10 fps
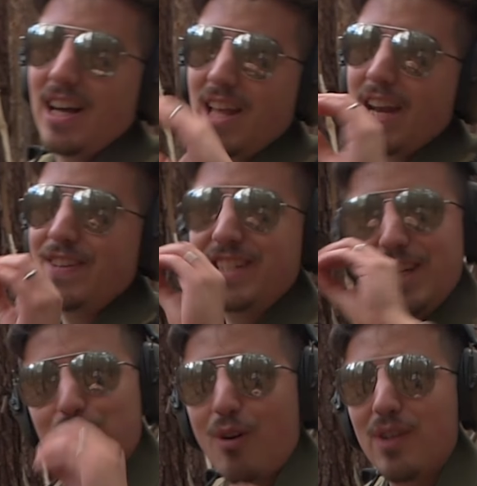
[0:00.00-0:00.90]
a lot of us
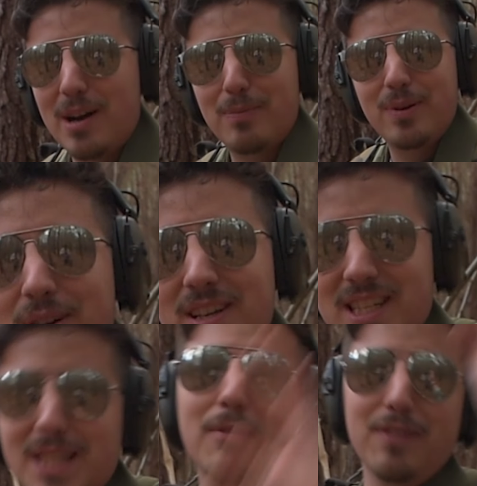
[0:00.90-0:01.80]
didn't grow up,
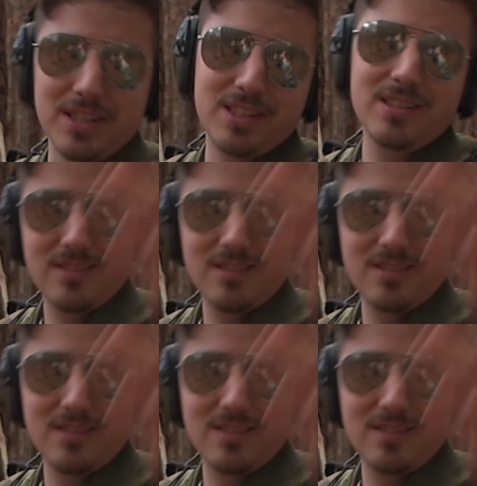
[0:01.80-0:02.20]
some of us